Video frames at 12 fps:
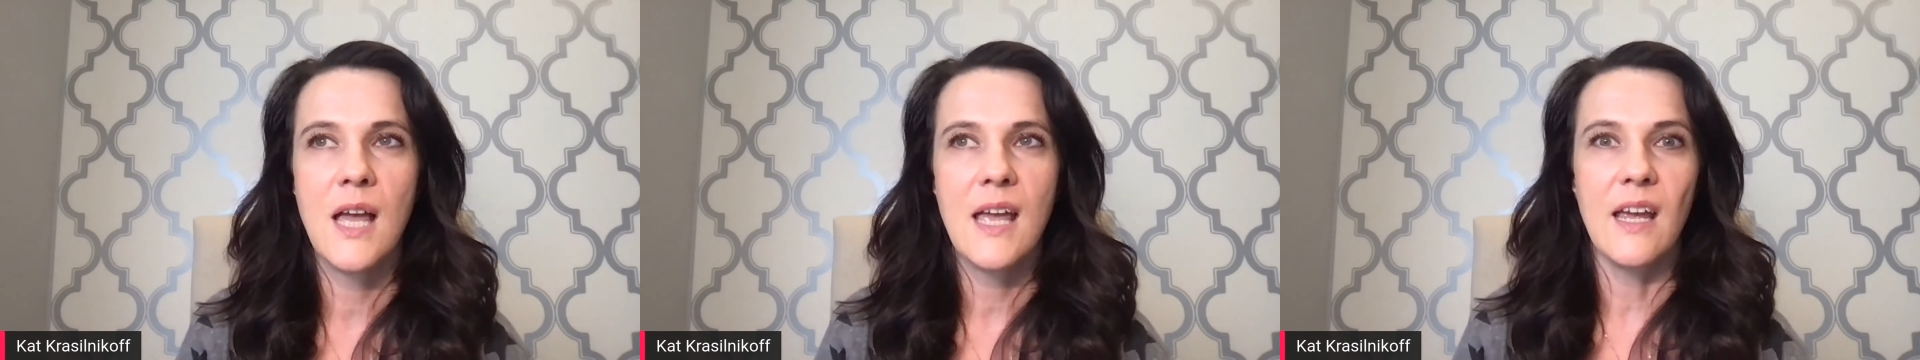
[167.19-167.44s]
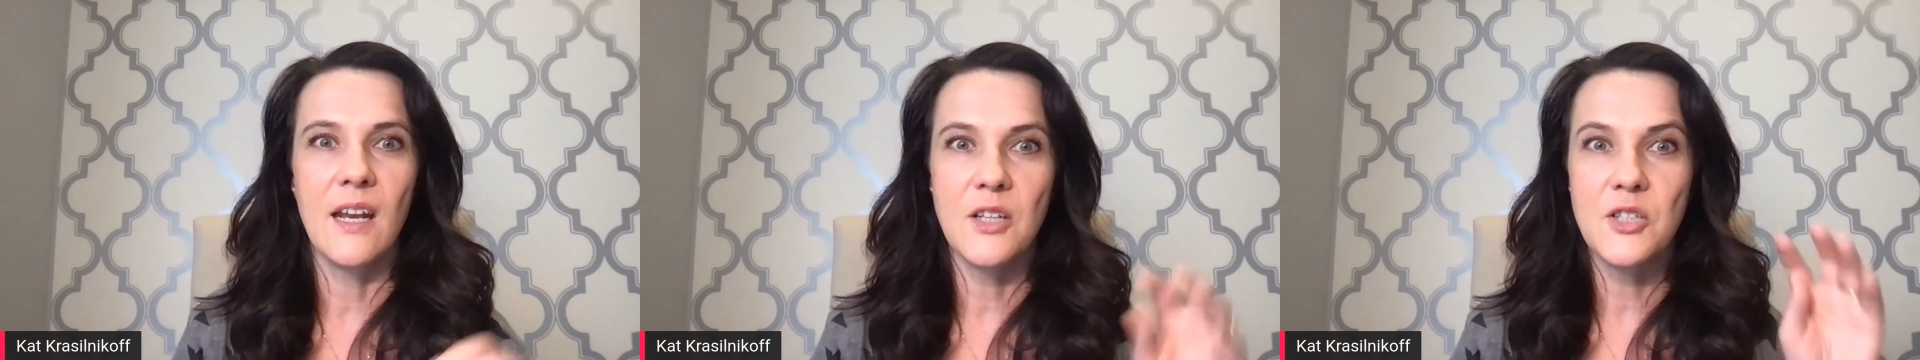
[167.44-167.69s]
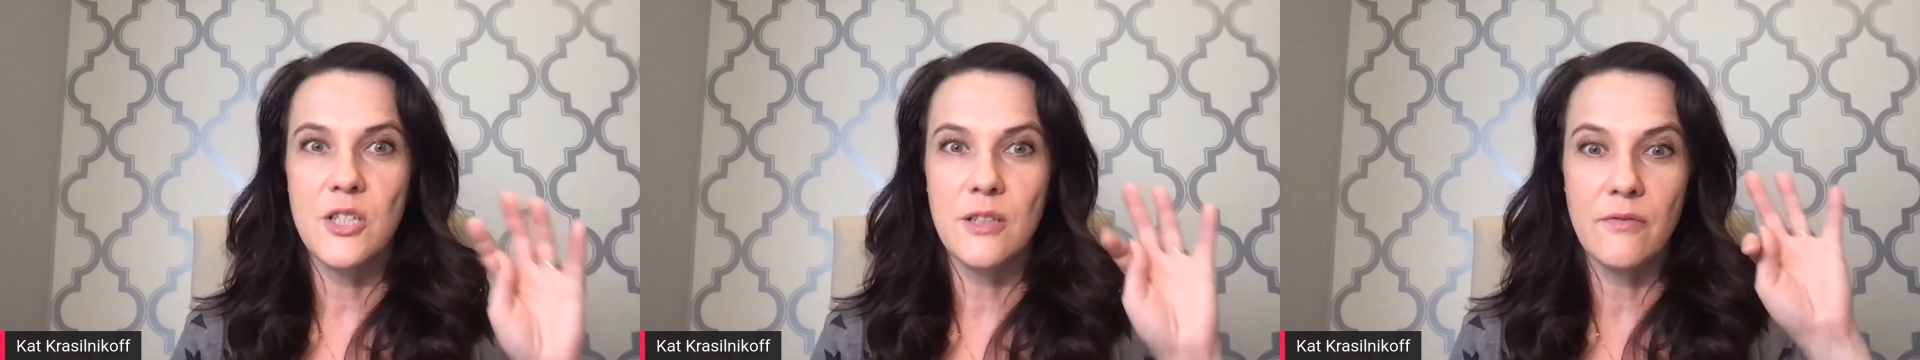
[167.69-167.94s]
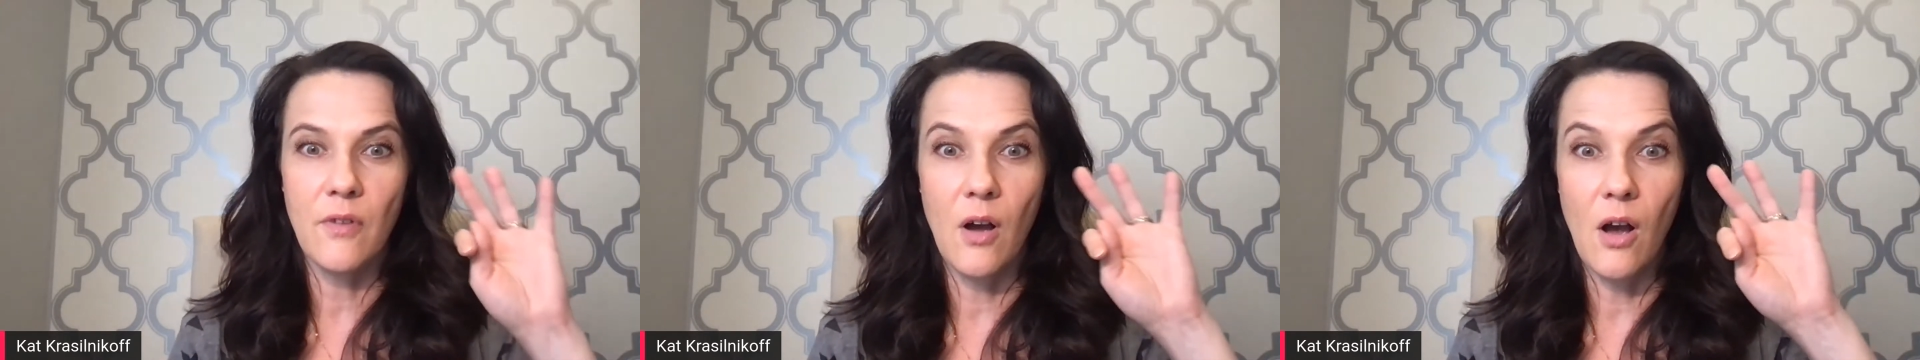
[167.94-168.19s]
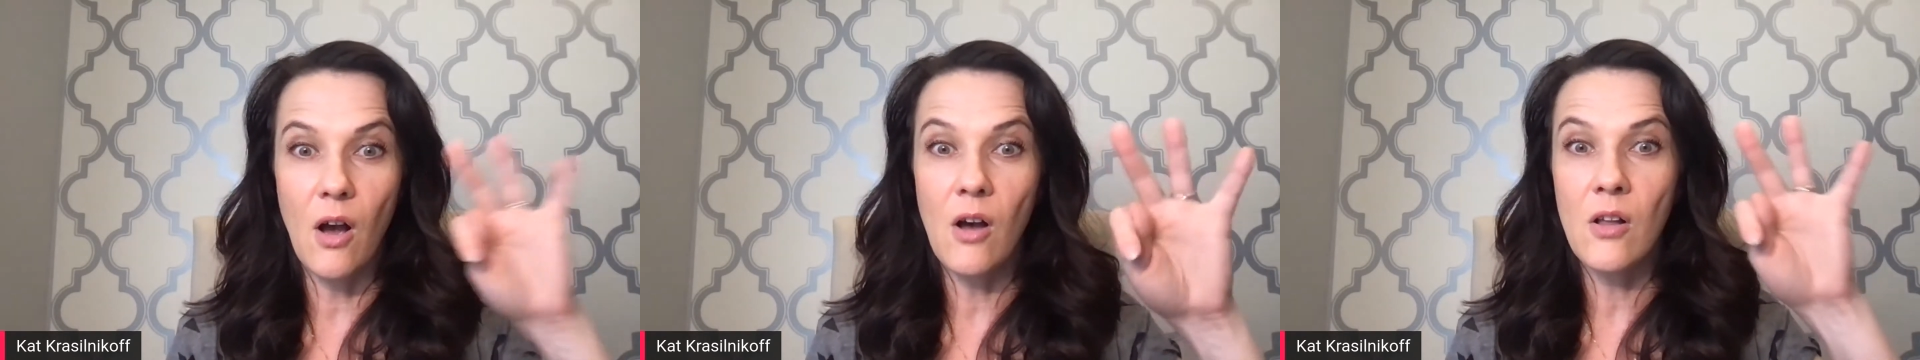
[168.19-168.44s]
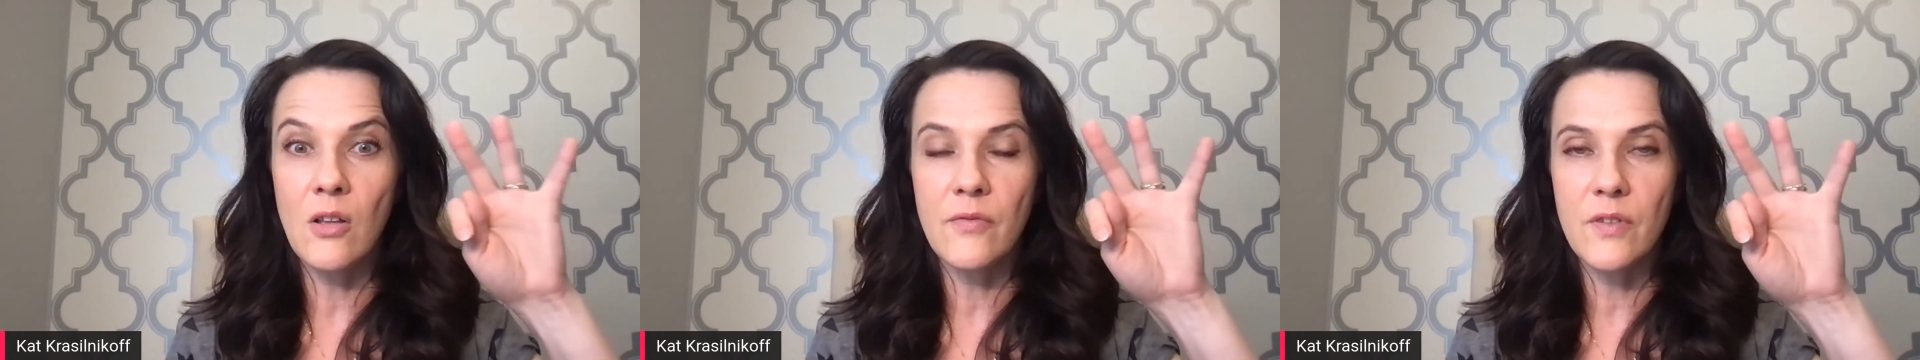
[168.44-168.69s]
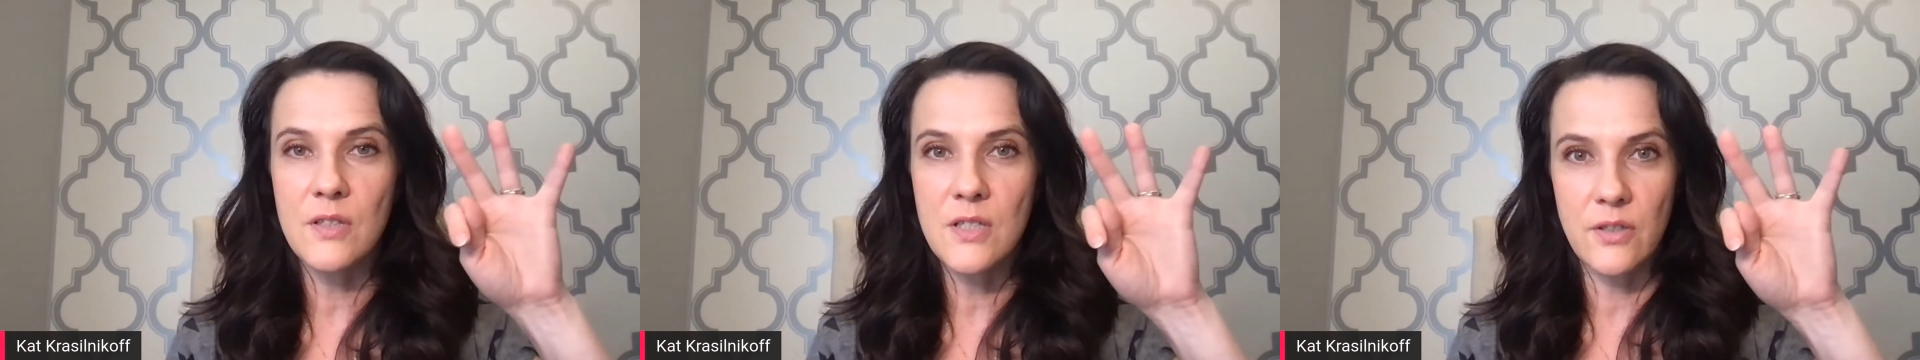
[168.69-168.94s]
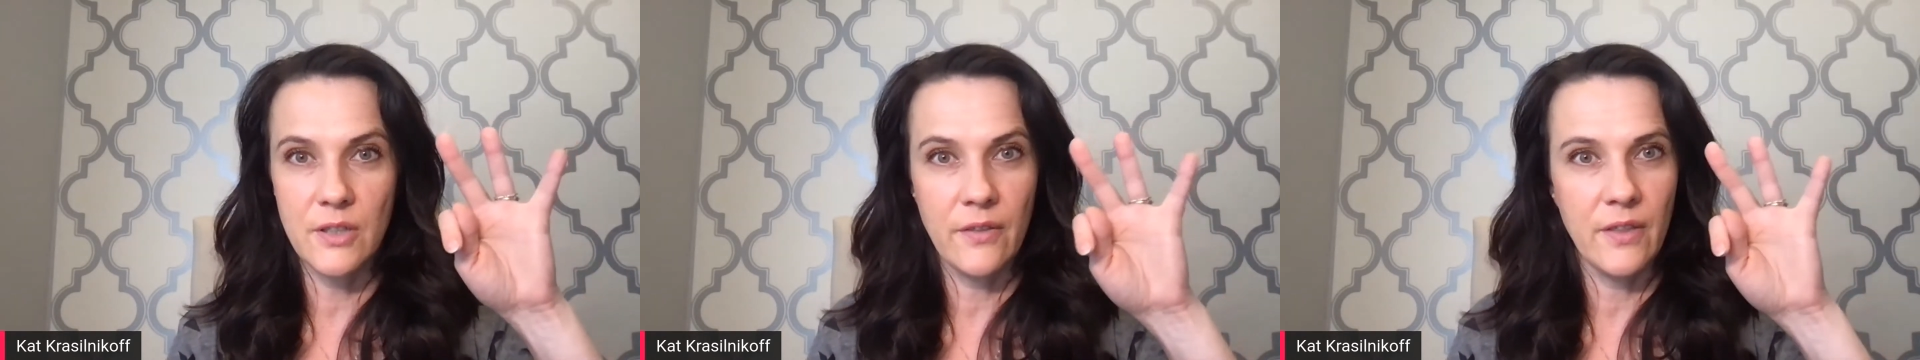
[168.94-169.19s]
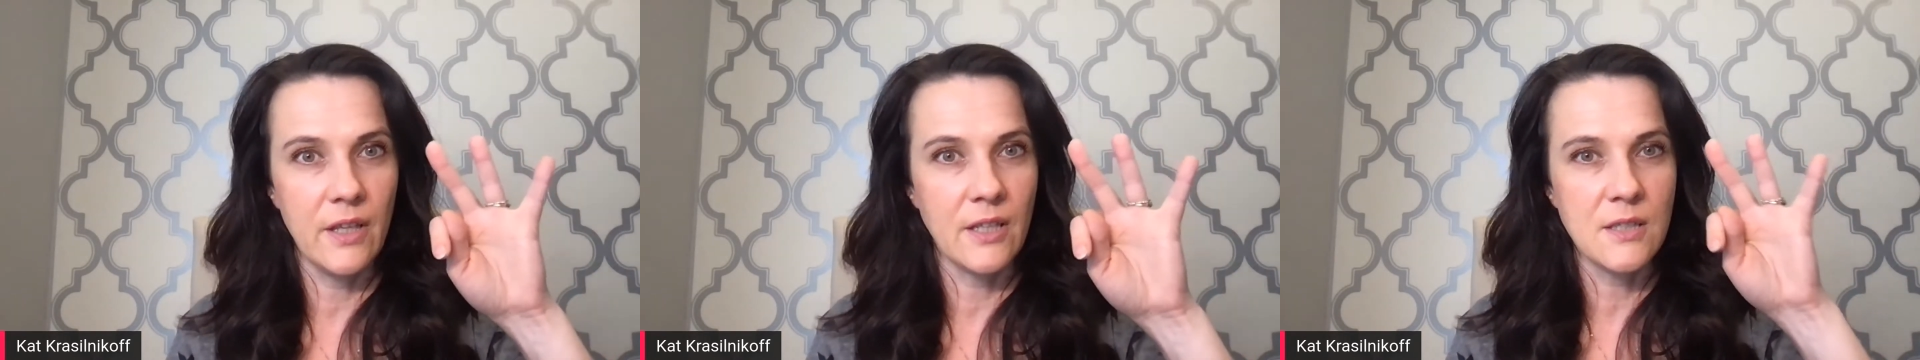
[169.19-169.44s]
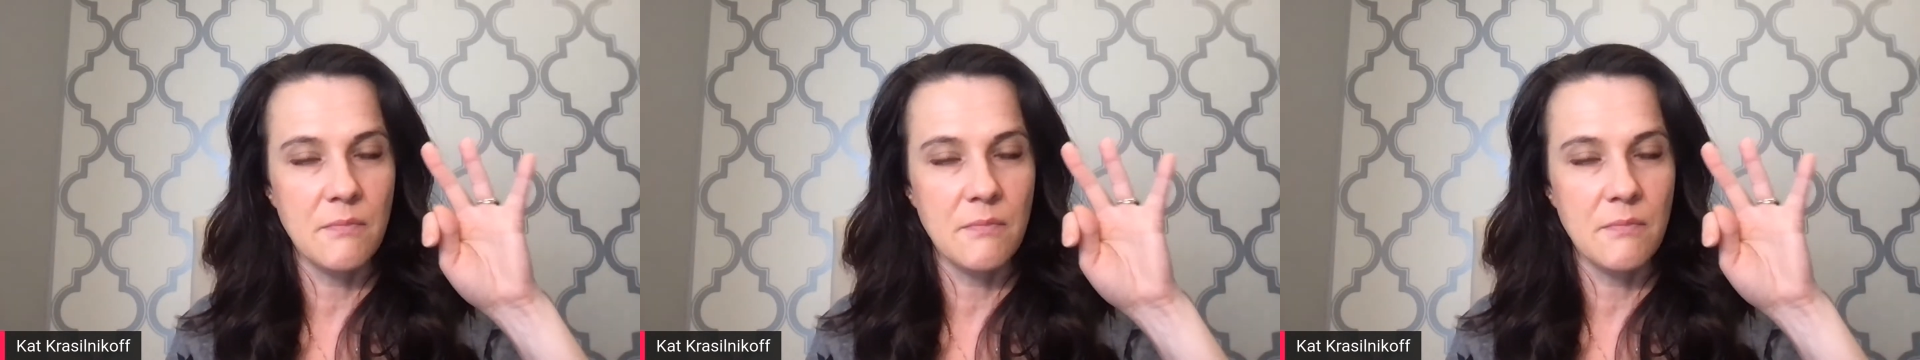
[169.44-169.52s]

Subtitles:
and achieve all of these 3 things,